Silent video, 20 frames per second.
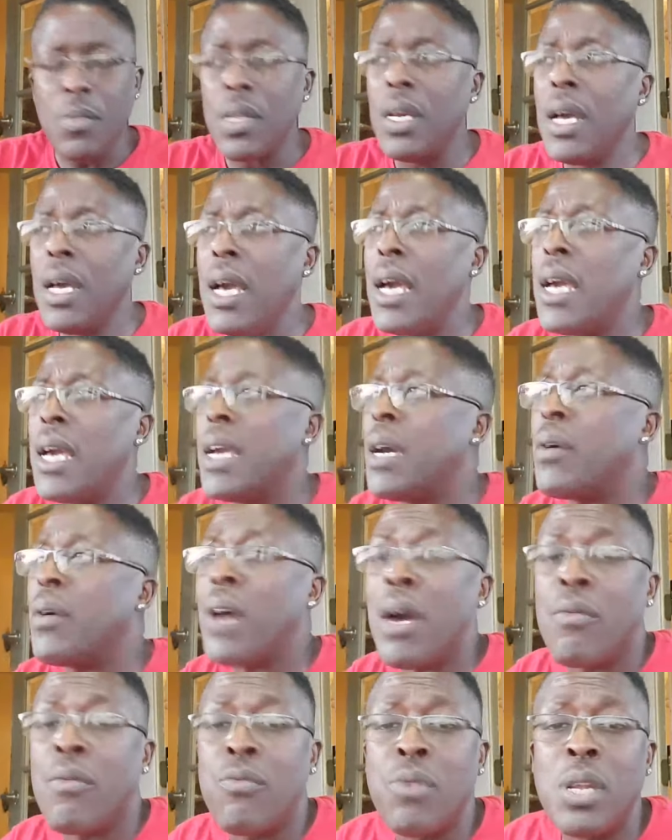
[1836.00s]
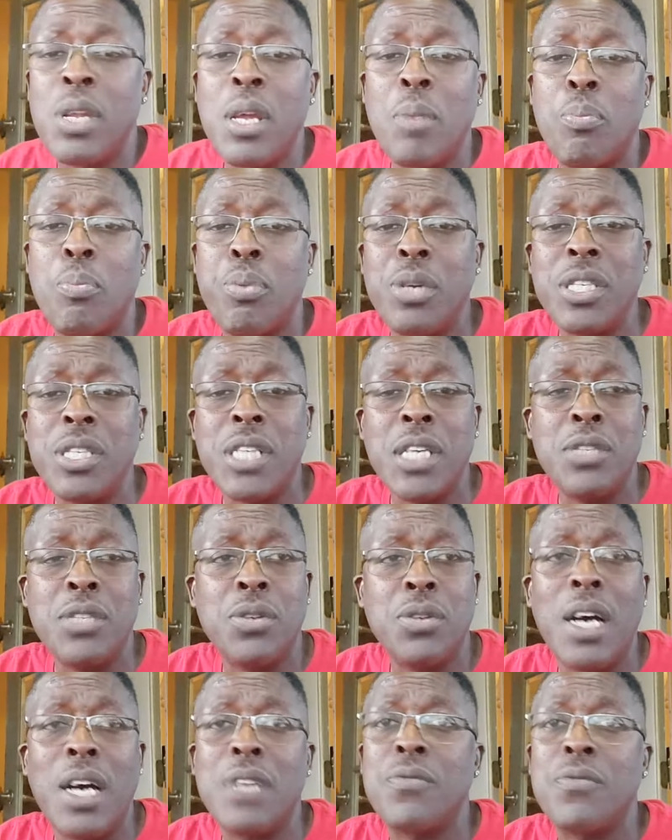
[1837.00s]
Hey, I really appreciate you
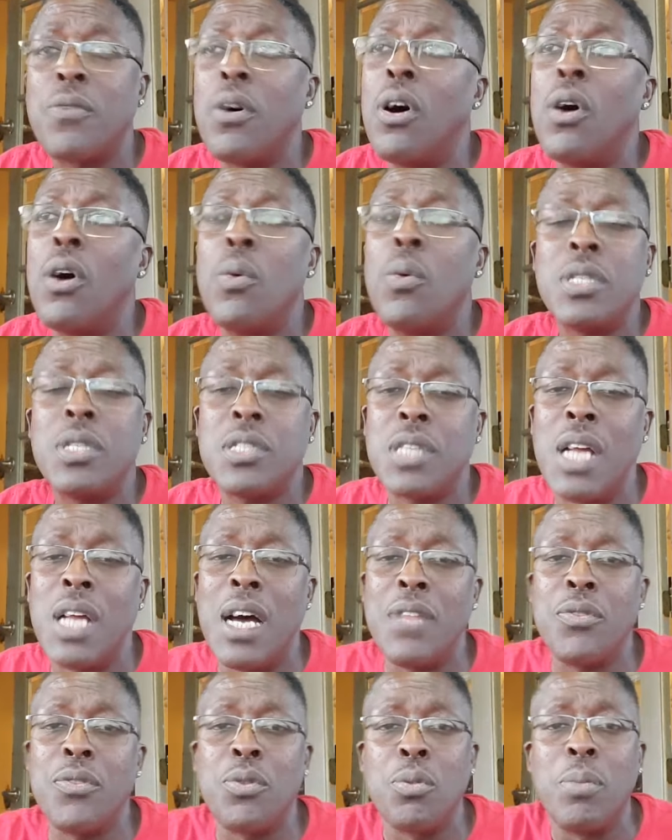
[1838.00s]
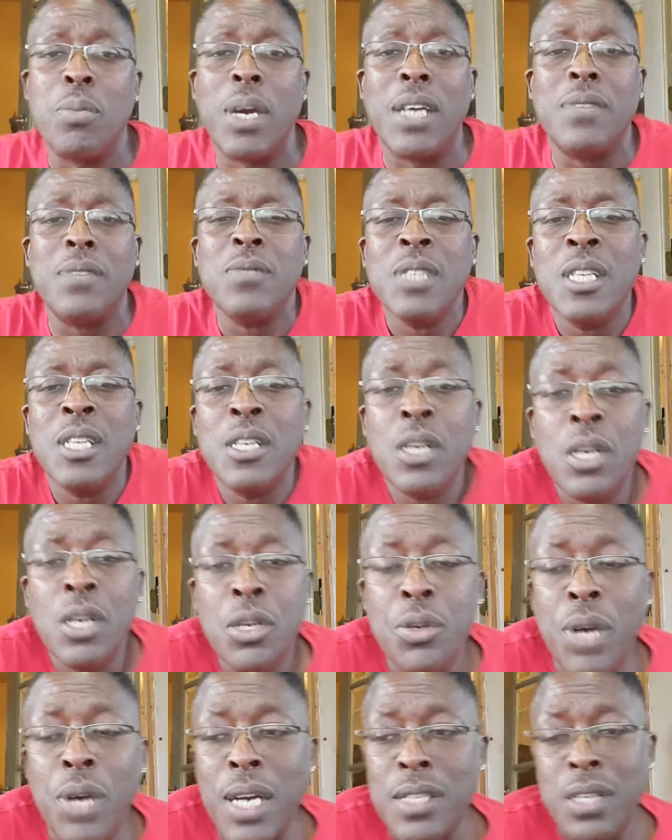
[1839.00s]
guys for always sliding through, man.
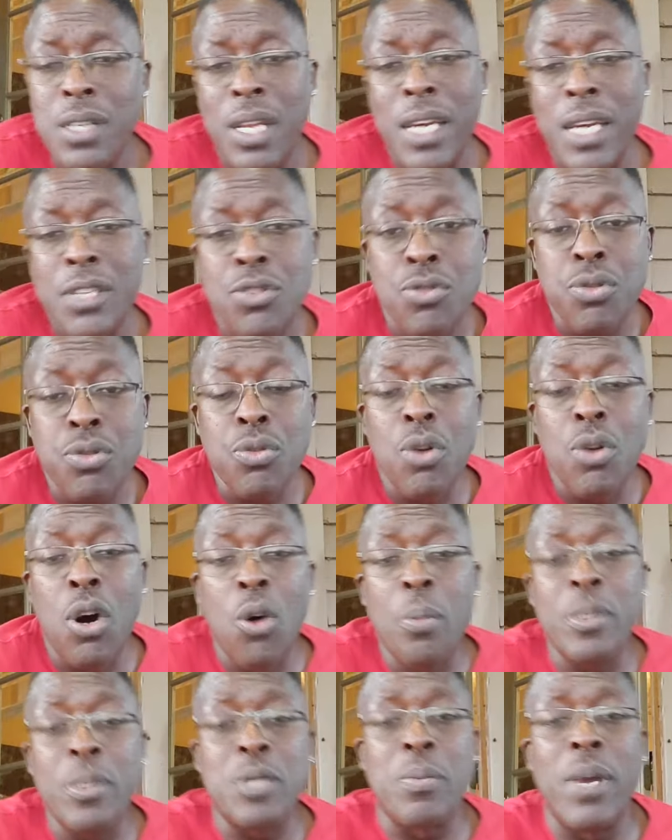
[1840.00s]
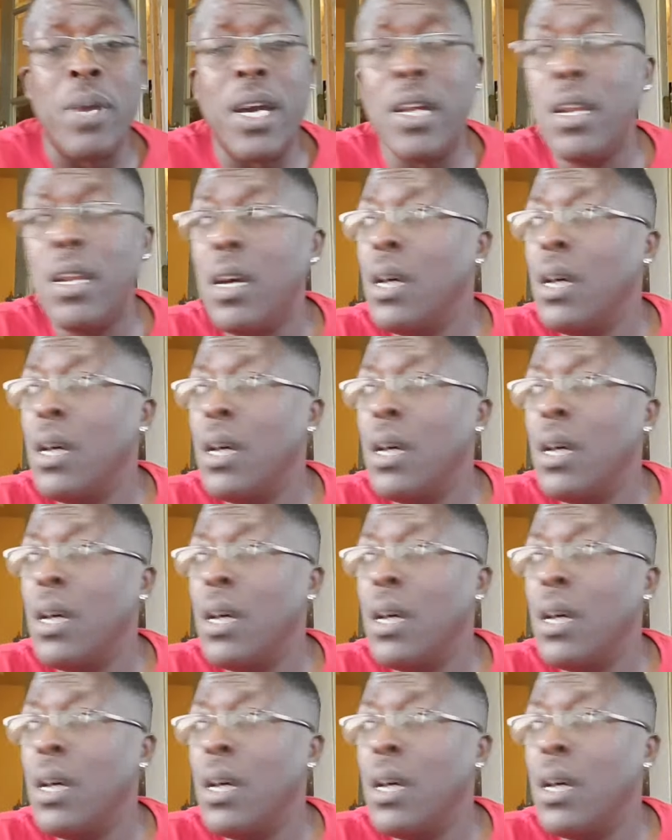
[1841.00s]
You guys are like true homies, man.